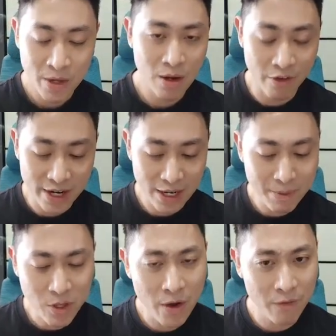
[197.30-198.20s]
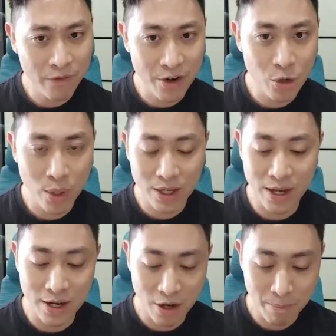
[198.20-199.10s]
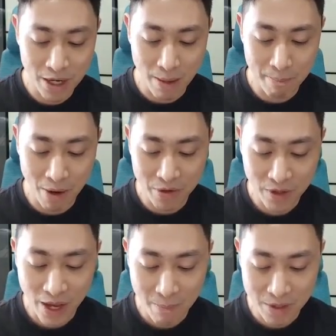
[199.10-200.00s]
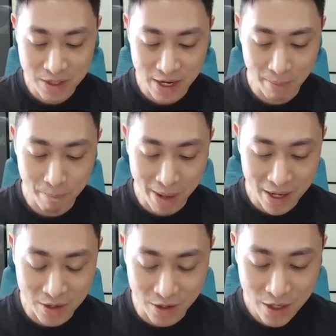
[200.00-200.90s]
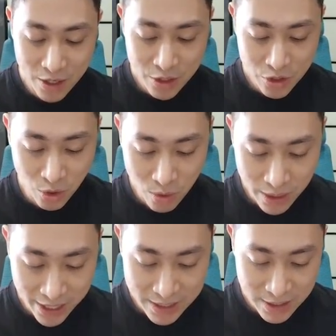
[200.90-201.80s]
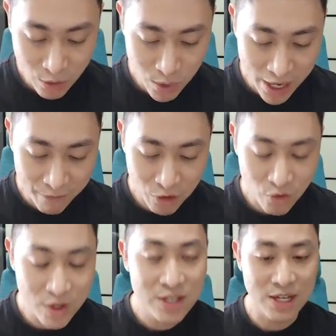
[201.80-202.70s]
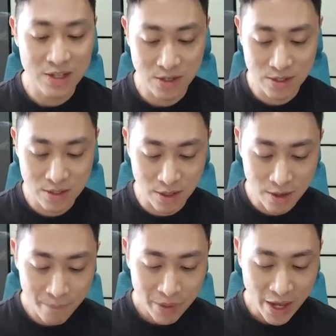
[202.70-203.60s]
All right, let me talk very quickly a little bit about the cameras at the back here. So like I said, we have 3 sensors here.